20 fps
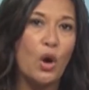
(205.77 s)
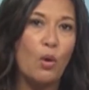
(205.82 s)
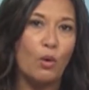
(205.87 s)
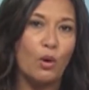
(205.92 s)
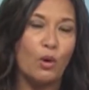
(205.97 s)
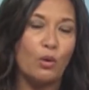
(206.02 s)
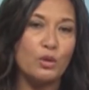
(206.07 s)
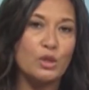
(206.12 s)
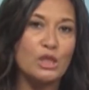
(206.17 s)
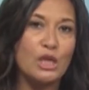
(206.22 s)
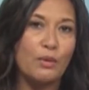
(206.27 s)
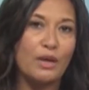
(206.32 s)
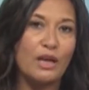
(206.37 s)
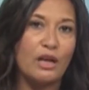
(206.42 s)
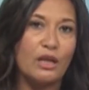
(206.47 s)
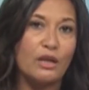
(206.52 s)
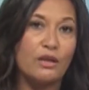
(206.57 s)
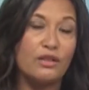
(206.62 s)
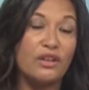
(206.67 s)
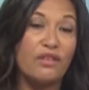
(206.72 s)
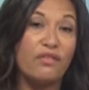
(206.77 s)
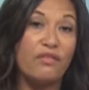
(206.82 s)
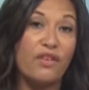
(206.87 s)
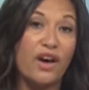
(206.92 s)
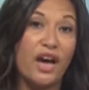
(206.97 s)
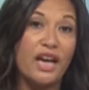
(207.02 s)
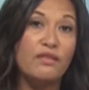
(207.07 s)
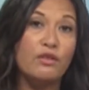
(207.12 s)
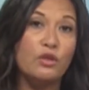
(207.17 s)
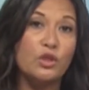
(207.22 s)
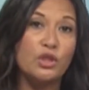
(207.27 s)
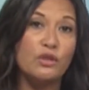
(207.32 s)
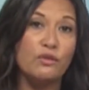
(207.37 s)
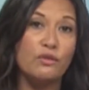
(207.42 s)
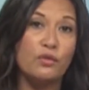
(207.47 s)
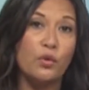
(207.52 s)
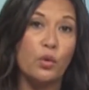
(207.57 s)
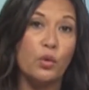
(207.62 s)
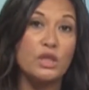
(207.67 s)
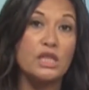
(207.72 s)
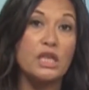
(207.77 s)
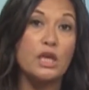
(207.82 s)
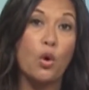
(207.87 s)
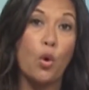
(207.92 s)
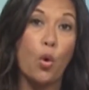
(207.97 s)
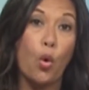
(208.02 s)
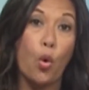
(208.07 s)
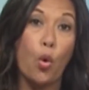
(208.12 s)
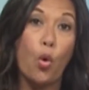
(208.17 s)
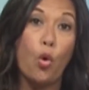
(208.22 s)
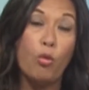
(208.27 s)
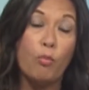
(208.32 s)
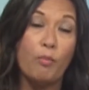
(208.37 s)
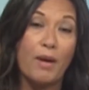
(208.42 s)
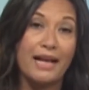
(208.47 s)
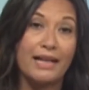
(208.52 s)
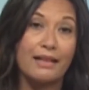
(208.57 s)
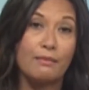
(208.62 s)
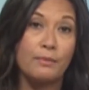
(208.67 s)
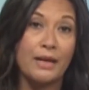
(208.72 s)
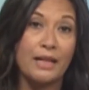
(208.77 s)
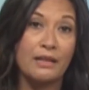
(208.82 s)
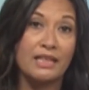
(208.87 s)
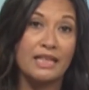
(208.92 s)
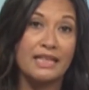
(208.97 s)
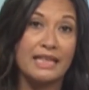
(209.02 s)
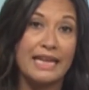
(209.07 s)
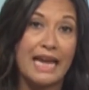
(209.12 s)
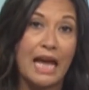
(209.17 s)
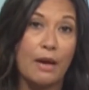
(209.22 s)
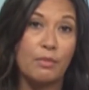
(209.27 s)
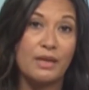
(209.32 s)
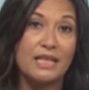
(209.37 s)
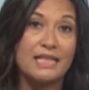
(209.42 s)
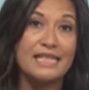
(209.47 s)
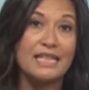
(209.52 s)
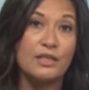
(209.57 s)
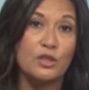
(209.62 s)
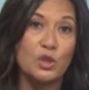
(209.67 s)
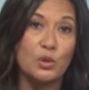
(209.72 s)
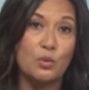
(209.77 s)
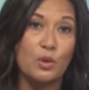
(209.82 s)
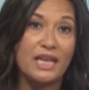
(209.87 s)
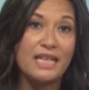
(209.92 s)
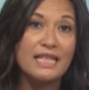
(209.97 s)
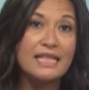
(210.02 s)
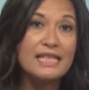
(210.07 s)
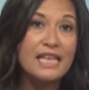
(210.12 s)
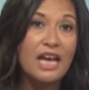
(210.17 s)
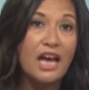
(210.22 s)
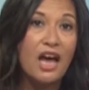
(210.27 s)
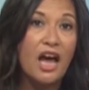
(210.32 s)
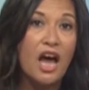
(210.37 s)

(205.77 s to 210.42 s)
will also include 540 all-balcony cabins and suites,